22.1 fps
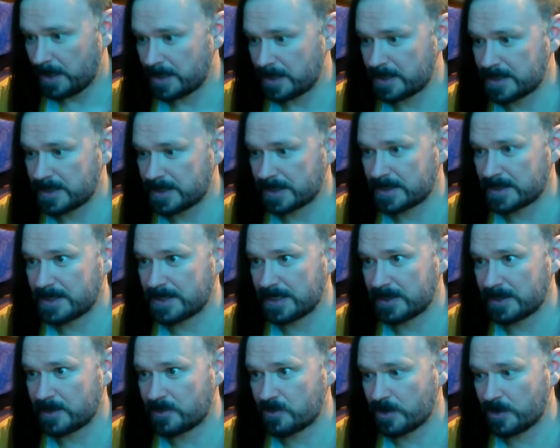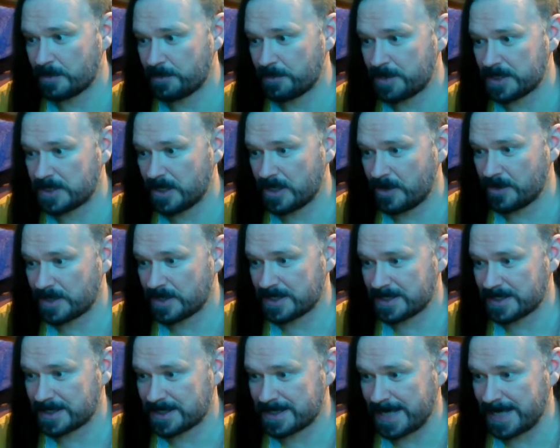The 16th trump is known
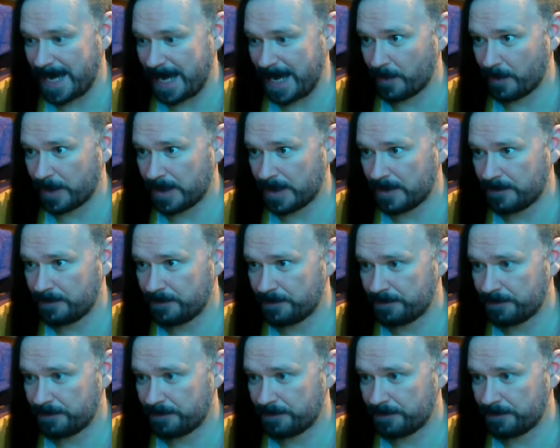as the Tower,